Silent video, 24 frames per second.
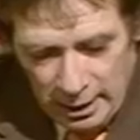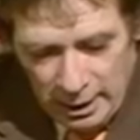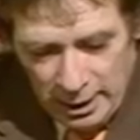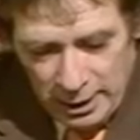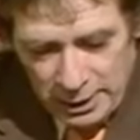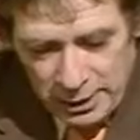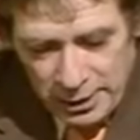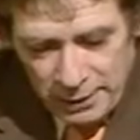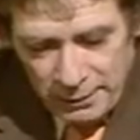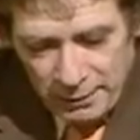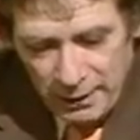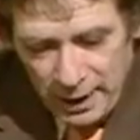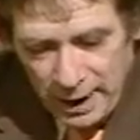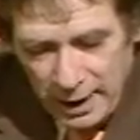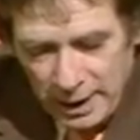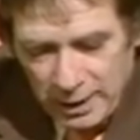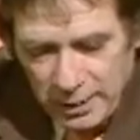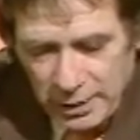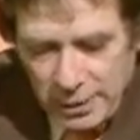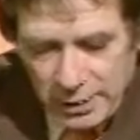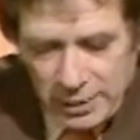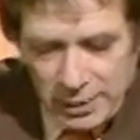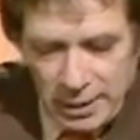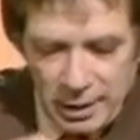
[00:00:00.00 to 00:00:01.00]
It
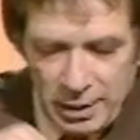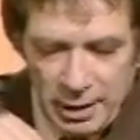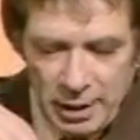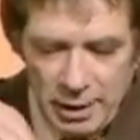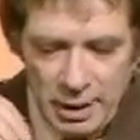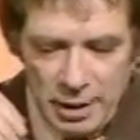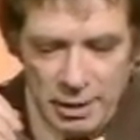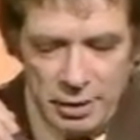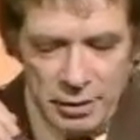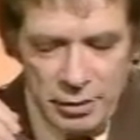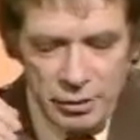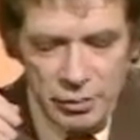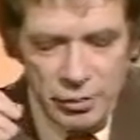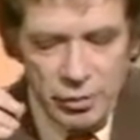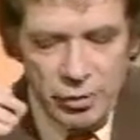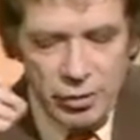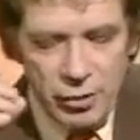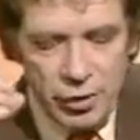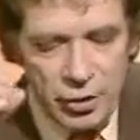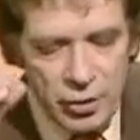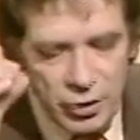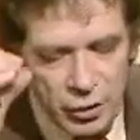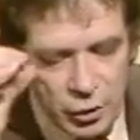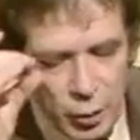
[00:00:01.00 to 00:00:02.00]
defines
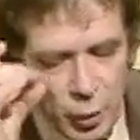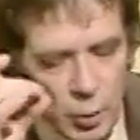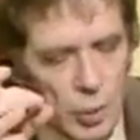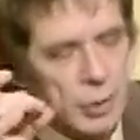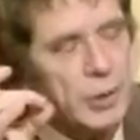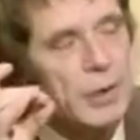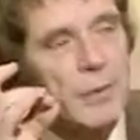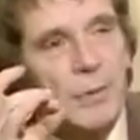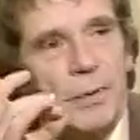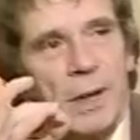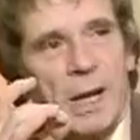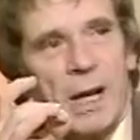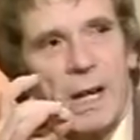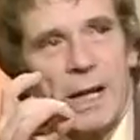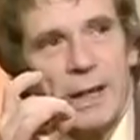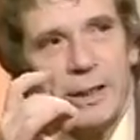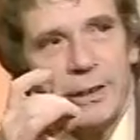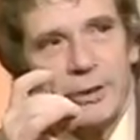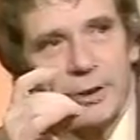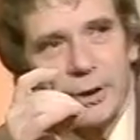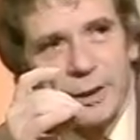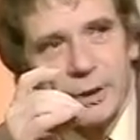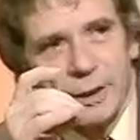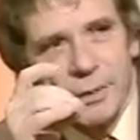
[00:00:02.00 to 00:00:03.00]
the sort of
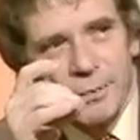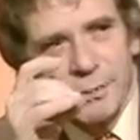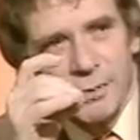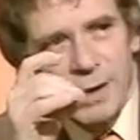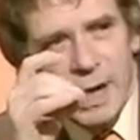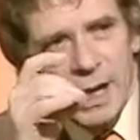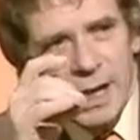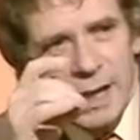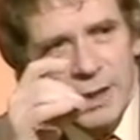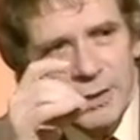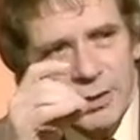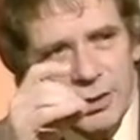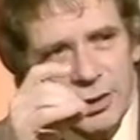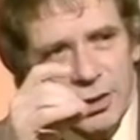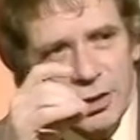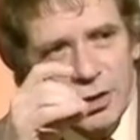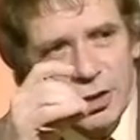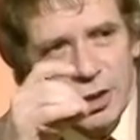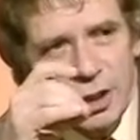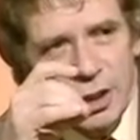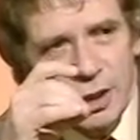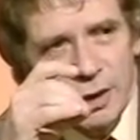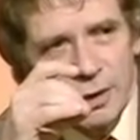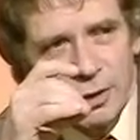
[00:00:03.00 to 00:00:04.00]
line that divides a
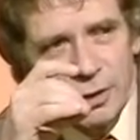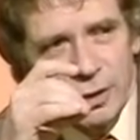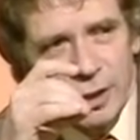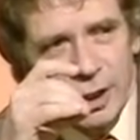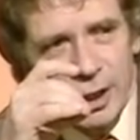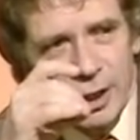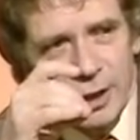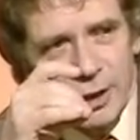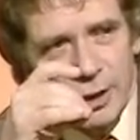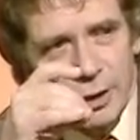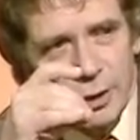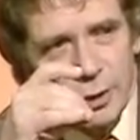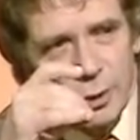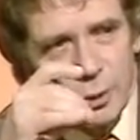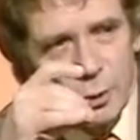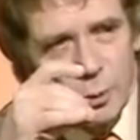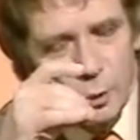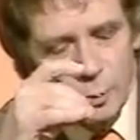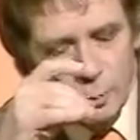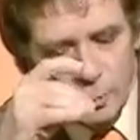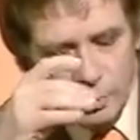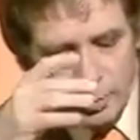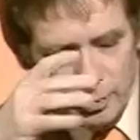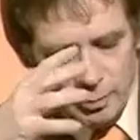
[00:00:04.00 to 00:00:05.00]
shield
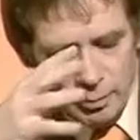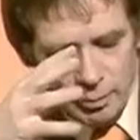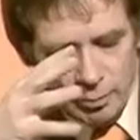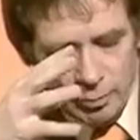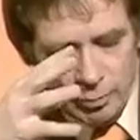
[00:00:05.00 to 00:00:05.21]
into